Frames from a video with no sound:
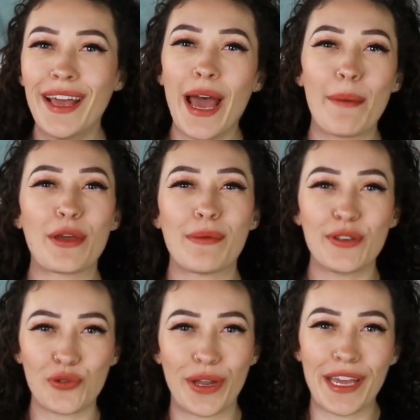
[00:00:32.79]
I'm going to be
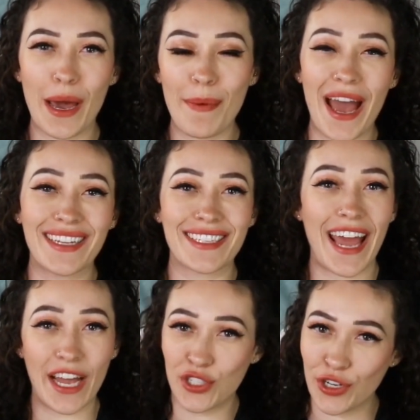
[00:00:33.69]
joining up as an
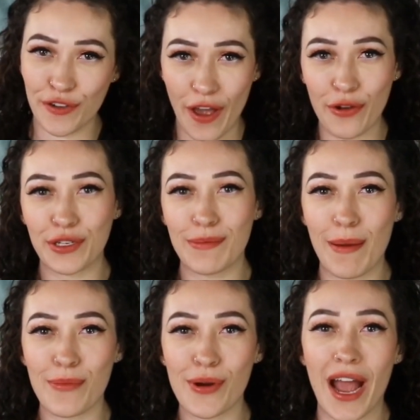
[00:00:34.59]
adjunct faculty member